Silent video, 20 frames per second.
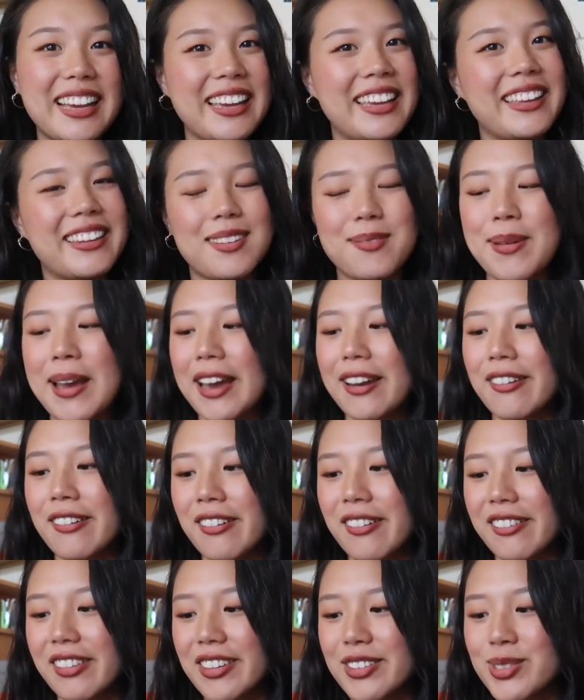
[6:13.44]
liking the
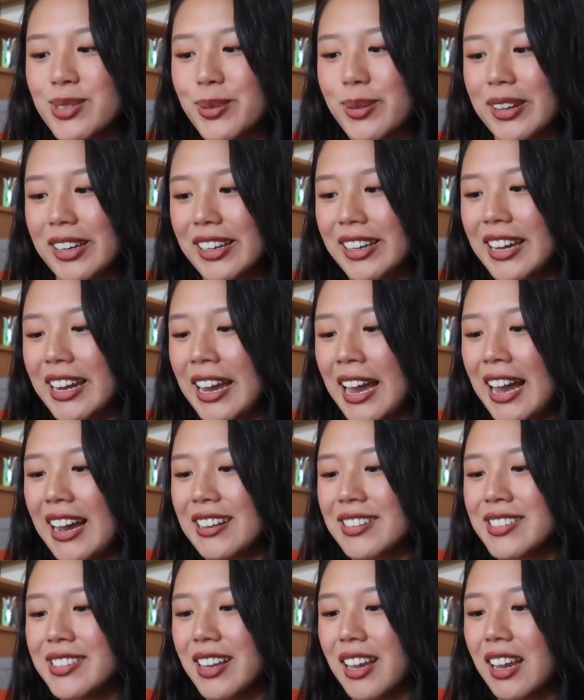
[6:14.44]
pattern on this one. It
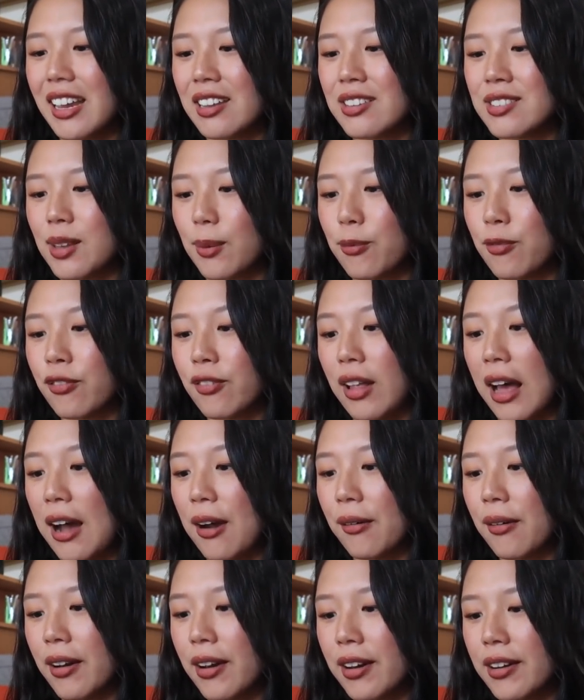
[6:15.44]
has like some
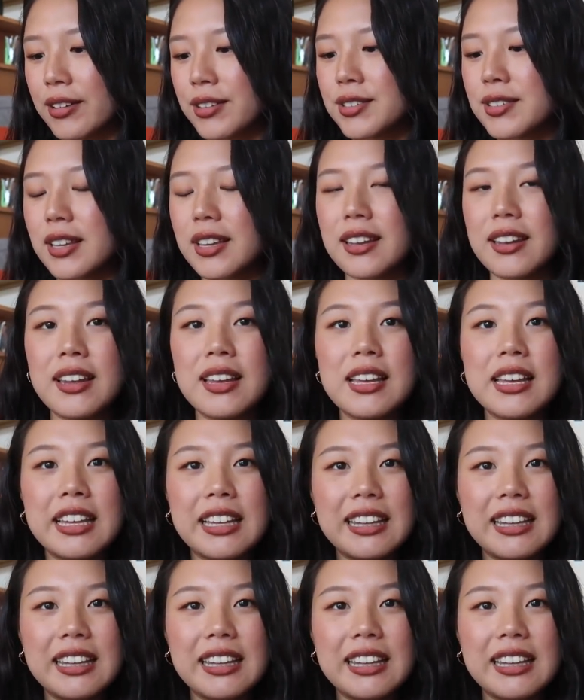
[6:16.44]
flowers and